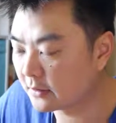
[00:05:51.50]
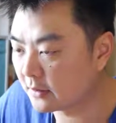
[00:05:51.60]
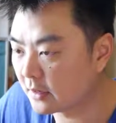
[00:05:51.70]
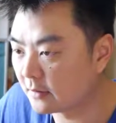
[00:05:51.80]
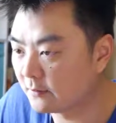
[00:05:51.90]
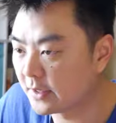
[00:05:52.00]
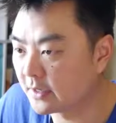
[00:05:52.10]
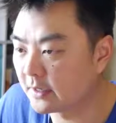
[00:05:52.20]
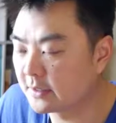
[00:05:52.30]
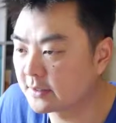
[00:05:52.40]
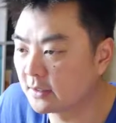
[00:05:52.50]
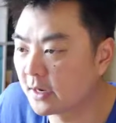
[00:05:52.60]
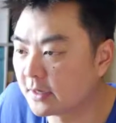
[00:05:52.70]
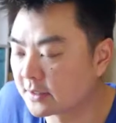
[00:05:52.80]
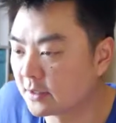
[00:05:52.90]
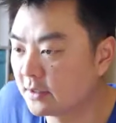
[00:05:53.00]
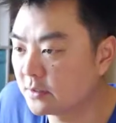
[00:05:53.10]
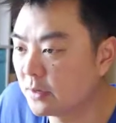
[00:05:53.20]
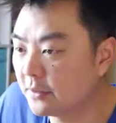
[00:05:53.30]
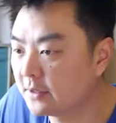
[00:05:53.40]
Alright, here, IsColliding. So
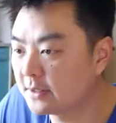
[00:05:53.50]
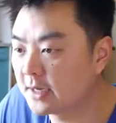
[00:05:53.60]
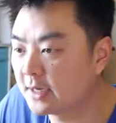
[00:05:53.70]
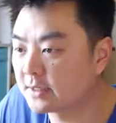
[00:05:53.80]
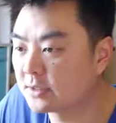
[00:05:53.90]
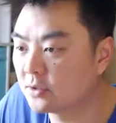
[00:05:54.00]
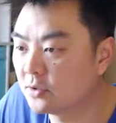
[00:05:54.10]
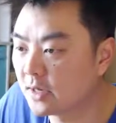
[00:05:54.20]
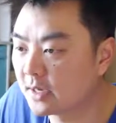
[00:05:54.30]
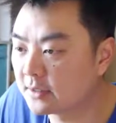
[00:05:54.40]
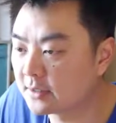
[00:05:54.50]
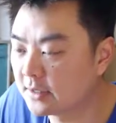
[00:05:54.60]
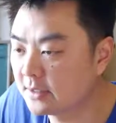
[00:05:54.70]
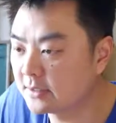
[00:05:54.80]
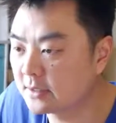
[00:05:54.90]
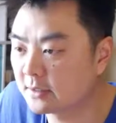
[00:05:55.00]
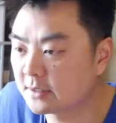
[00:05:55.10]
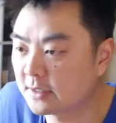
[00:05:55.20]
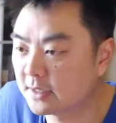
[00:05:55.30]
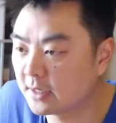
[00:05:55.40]
this method takes two entities. You can
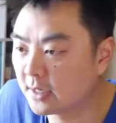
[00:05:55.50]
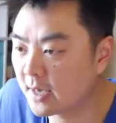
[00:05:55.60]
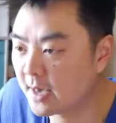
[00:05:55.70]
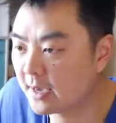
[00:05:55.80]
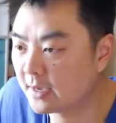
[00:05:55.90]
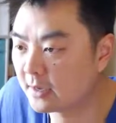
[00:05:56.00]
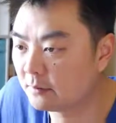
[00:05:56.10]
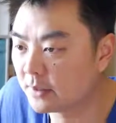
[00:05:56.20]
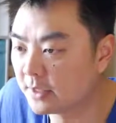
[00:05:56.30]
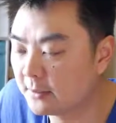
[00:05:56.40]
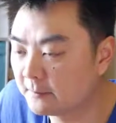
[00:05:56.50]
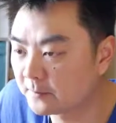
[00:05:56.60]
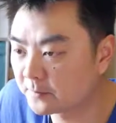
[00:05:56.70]
see here A and B.